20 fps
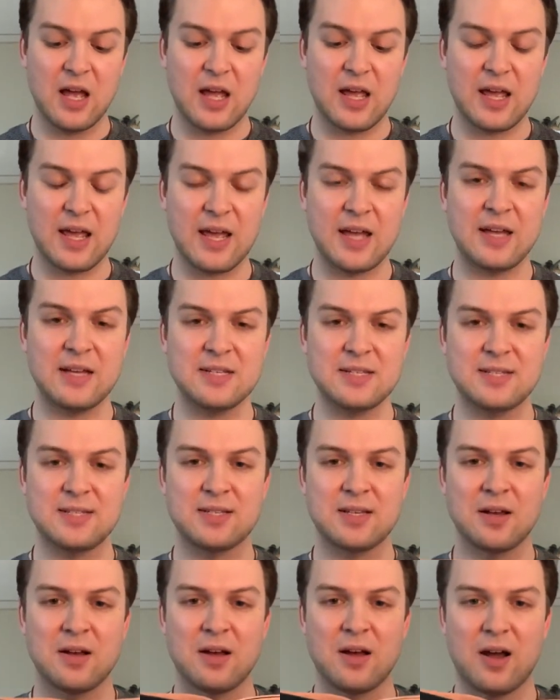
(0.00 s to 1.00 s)
is
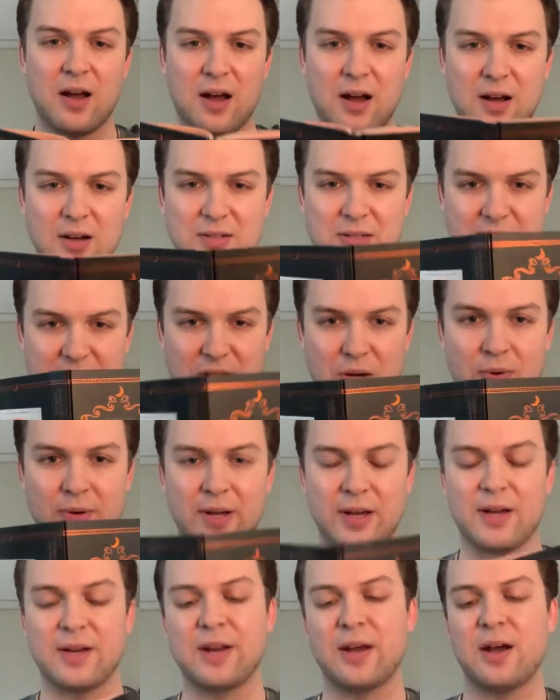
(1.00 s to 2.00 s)
so
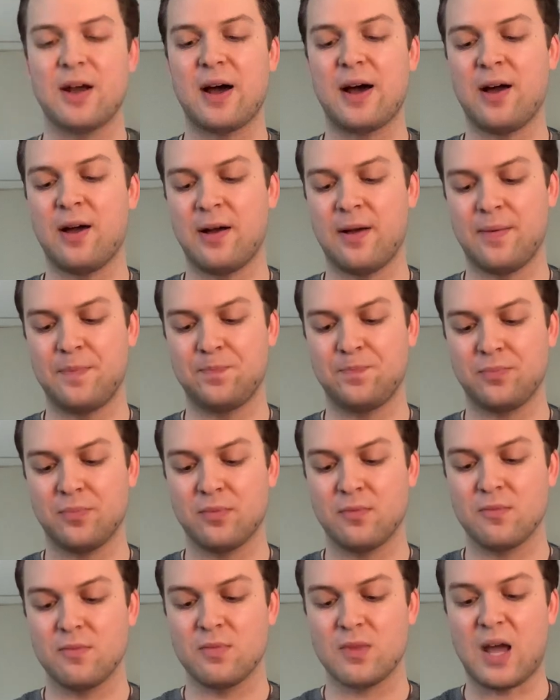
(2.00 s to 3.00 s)
good.
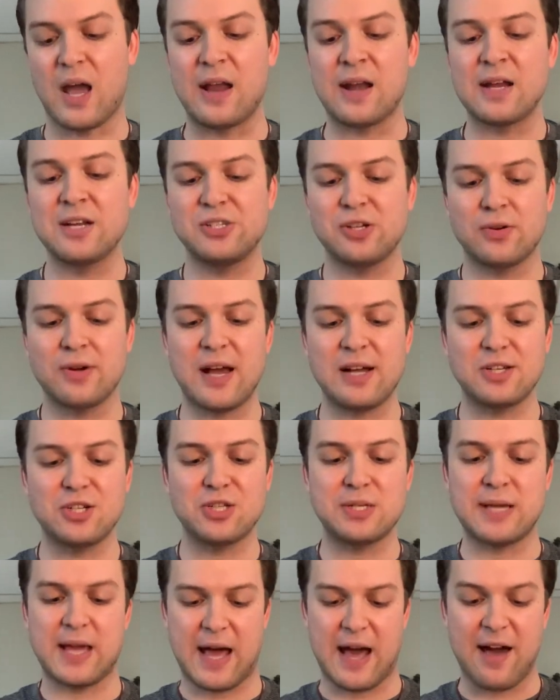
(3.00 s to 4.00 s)
And I don't
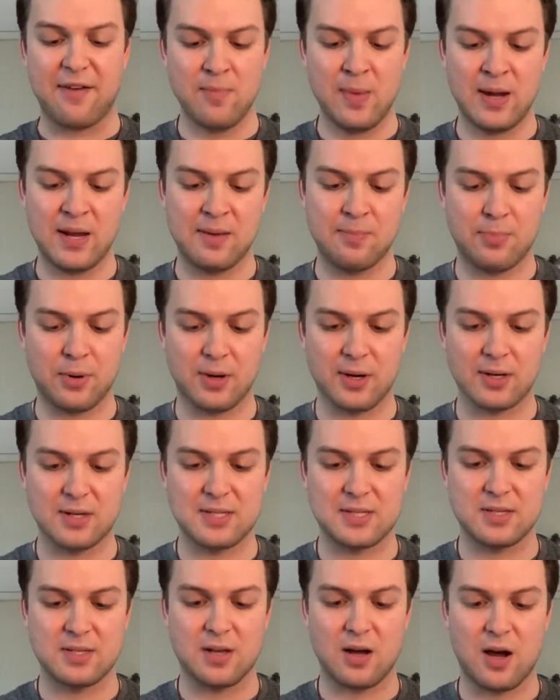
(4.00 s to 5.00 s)
actually have many
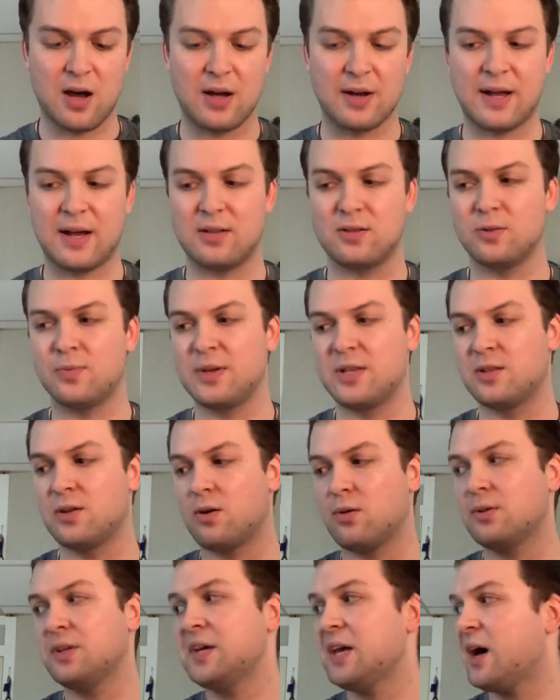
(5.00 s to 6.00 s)
books on Halloween. The
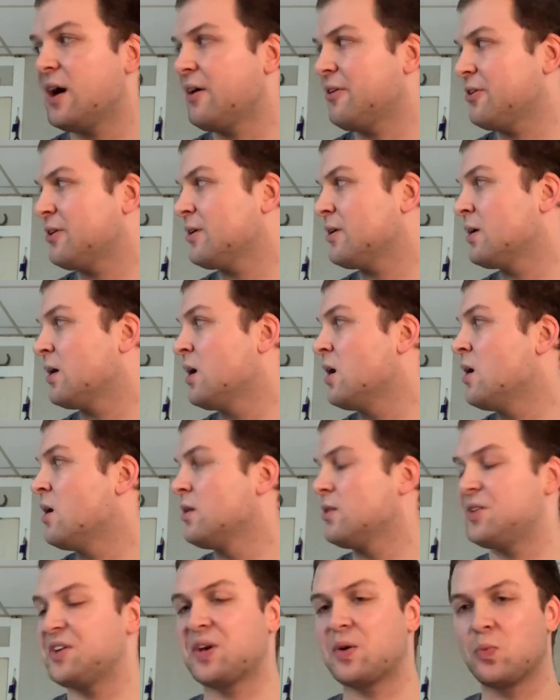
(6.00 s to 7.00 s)
only other
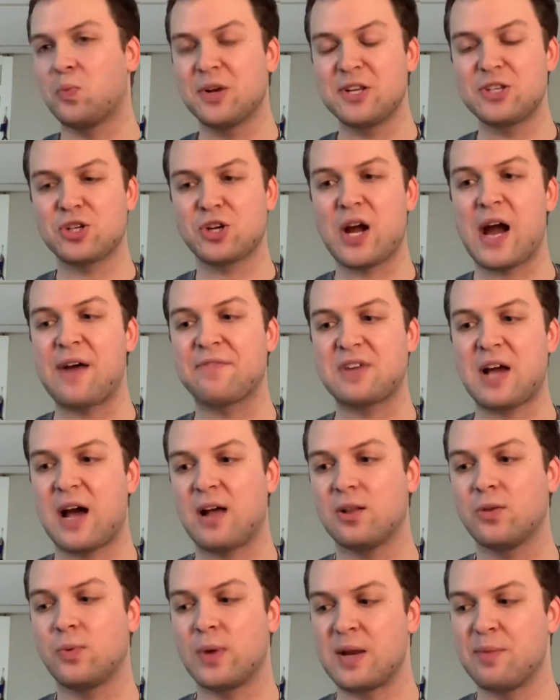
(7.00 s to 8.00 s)
like witchcraft
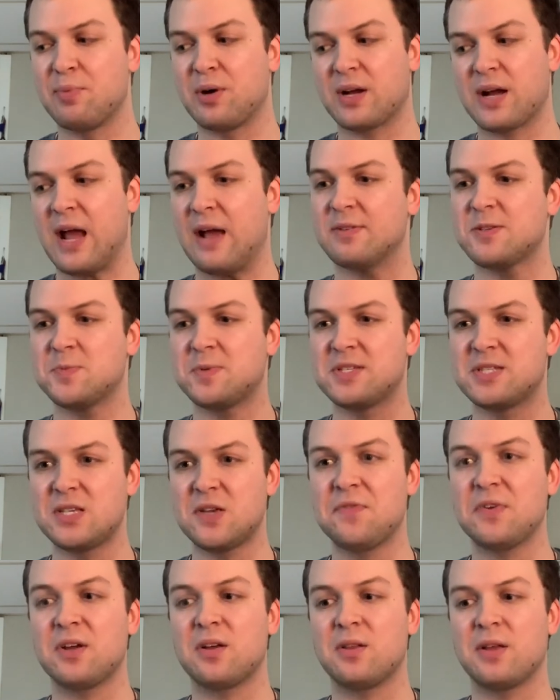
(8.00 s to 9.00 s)
Halloween book I have
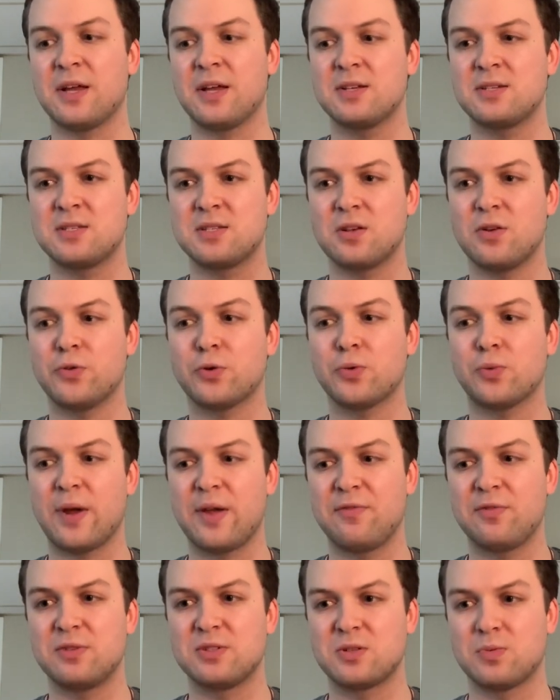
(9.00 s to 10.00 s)
specifically is Silver
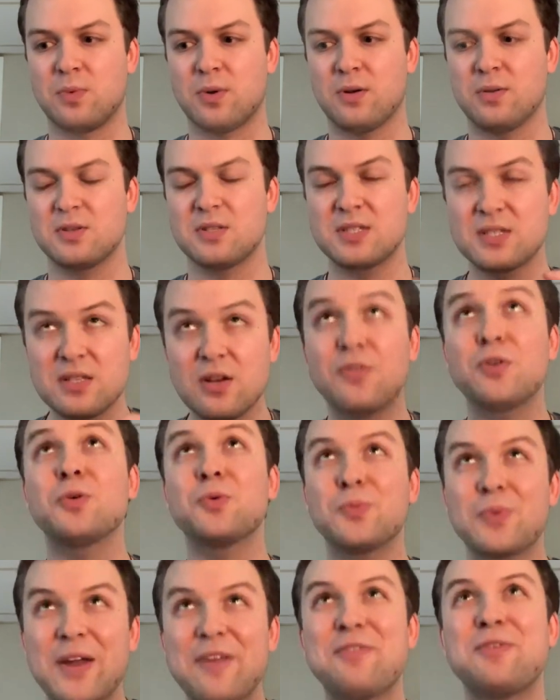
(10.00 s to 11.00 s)

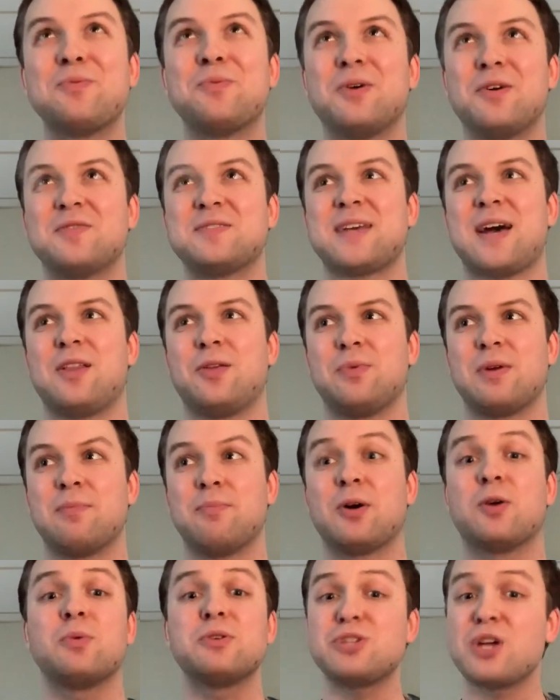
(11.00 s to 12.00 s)
Ravenwolf's Halloween
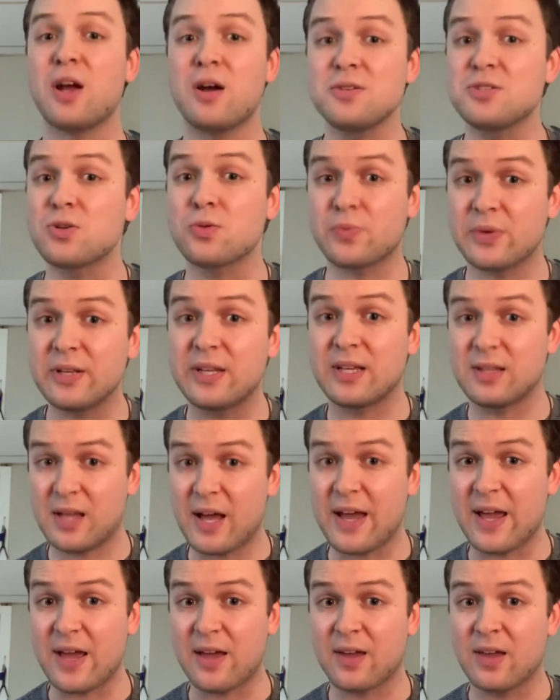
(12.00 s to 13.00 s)
book, which I also really
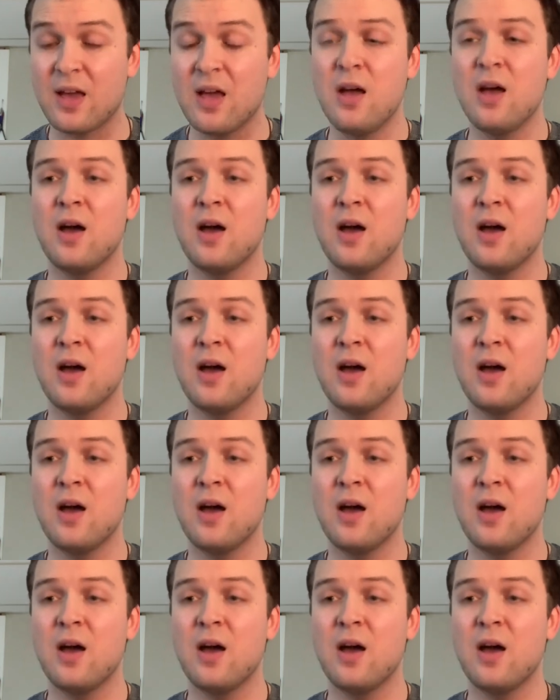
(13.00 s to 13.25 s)
like.